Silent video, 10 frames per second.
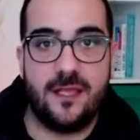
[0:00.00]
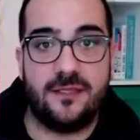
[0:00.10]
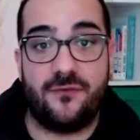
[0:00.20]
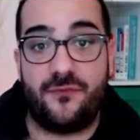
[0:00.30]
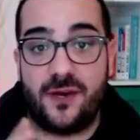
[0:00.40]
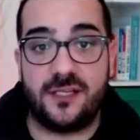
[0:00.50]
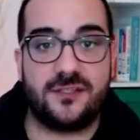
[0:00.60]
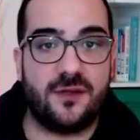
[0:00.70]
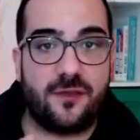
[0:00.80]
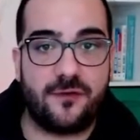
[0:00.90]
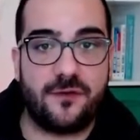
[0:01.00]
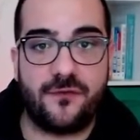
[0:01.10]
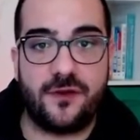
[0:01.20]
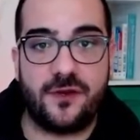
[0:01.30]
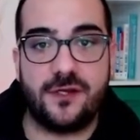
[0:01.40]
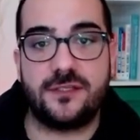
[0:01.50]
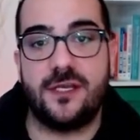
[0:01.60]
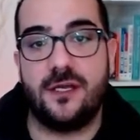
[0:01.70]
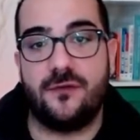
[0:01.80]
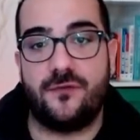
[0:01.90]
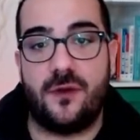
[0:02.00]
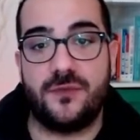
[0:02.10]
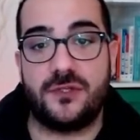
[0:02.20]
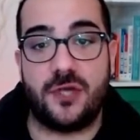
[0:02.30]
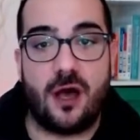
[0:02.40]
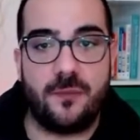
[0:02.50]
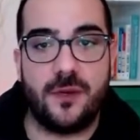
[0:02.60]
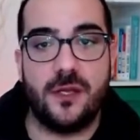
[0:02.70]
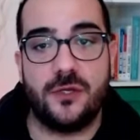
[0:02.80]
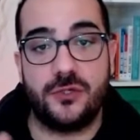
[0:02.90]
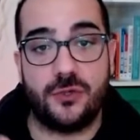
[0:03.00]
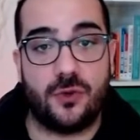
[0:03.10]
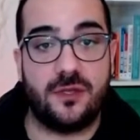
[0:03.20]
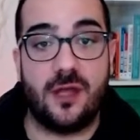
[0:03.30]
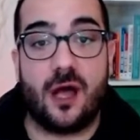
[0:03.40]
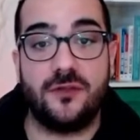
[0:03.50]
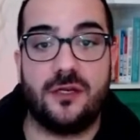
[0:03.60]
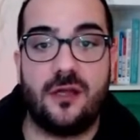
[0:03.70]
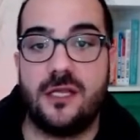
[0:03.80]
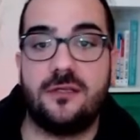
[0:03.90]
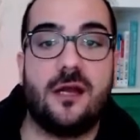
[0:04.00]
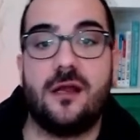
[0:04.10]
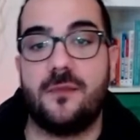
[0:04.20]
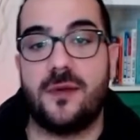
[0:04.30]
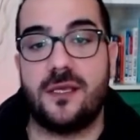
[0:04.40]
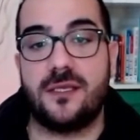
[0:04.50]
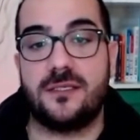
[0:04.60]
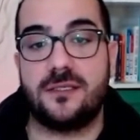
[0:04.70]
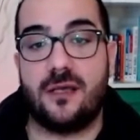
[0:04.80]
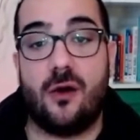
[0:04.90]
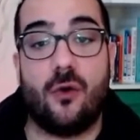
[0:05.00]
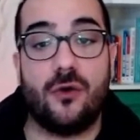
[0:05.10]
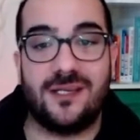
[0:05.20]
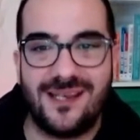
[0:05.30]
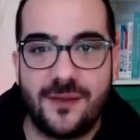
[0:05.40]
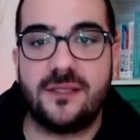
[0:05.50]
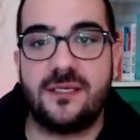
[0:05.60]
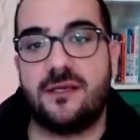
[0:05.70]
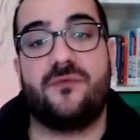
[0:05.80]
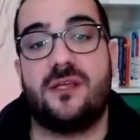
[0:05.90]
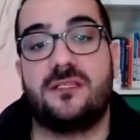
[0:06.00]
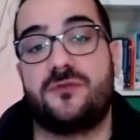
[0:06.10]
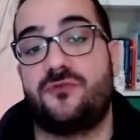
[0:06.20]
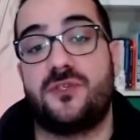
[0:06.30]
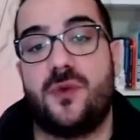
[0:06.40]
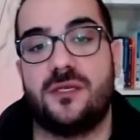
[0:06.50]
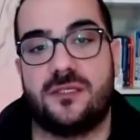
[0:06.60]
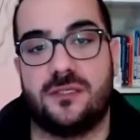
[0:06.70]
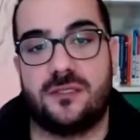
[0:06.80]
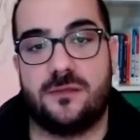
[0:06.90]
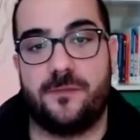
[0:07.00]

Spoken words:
The first three figures from the top show the underlying dynamics or kinematics of the responses.